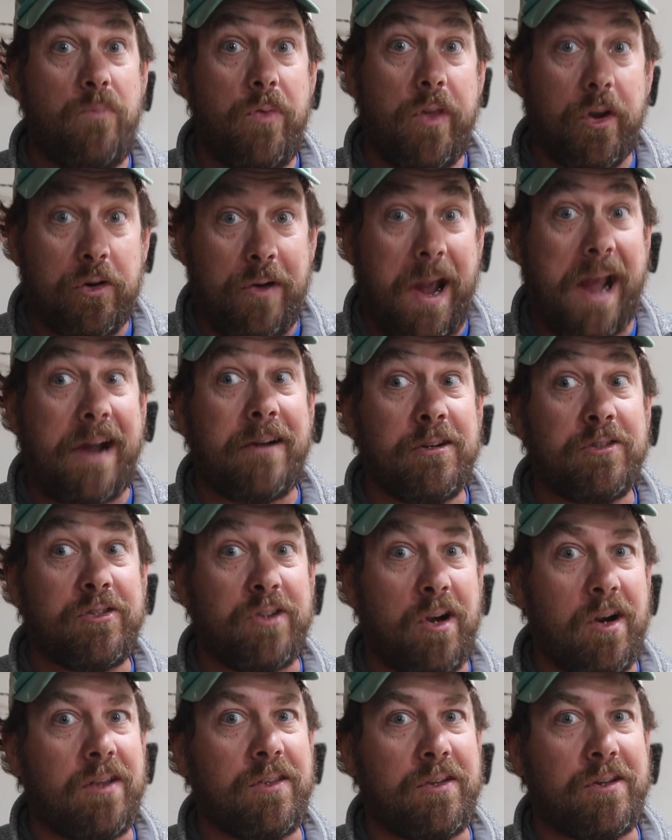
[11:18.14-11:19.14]
The crackers
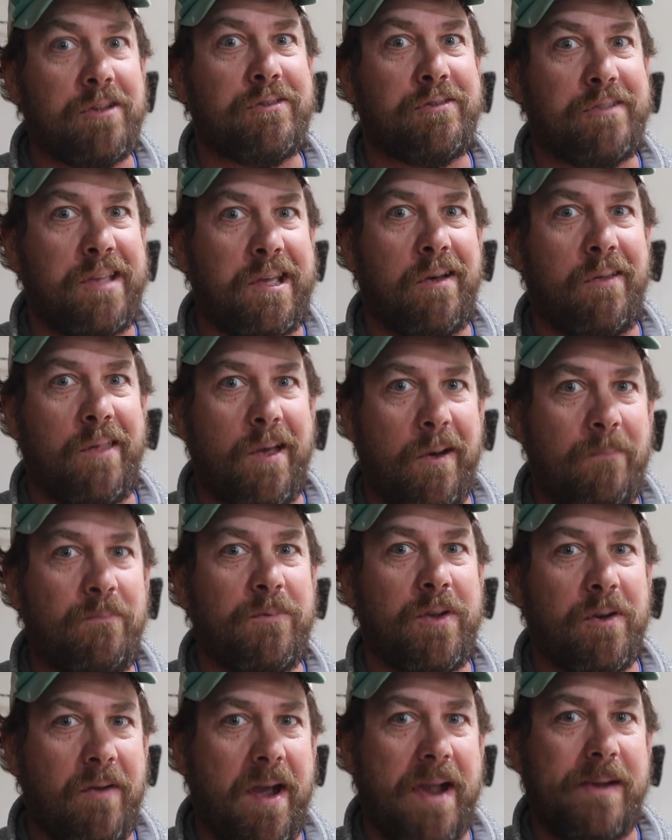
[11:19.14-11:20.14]
are a little stale, though.
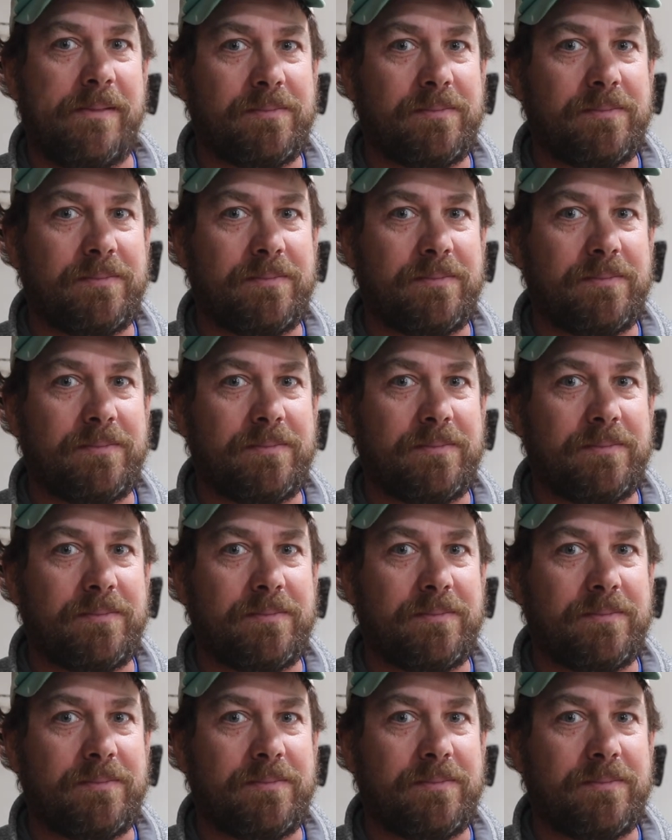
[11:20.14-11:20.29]
You're right.